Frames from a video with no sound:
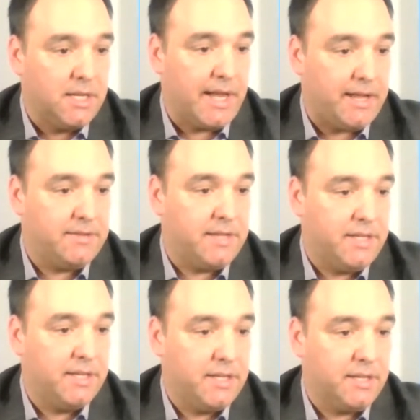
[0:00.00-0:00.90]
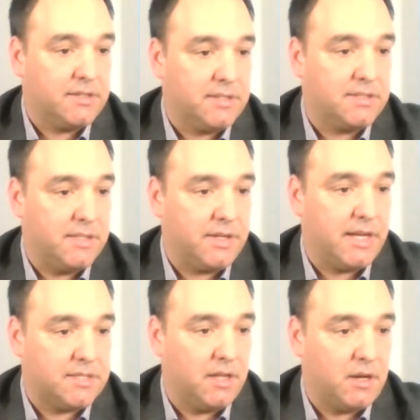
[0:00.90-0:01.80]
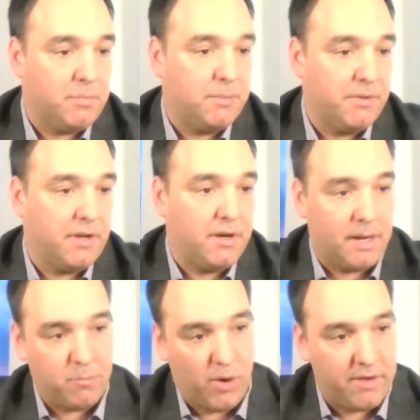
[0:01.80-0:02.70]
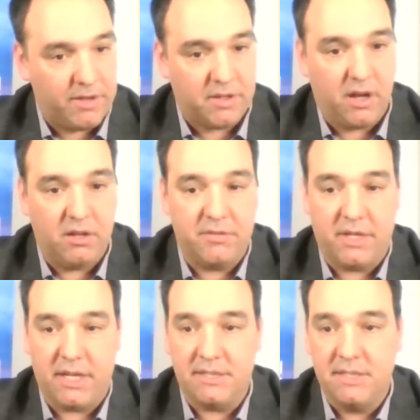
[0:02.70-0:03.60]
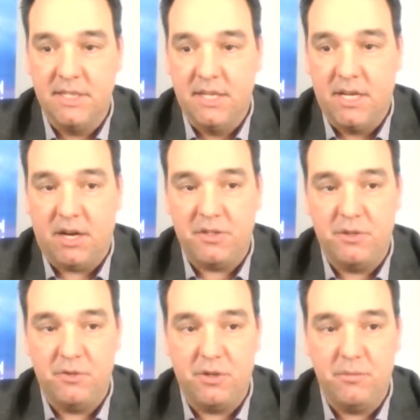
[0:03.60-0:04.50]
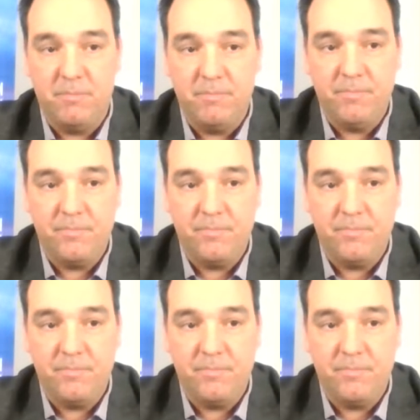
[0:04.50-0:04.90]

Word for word: Andy. Good to see you guys. A lot of people there. I'm waving to all of you guys on YouTube.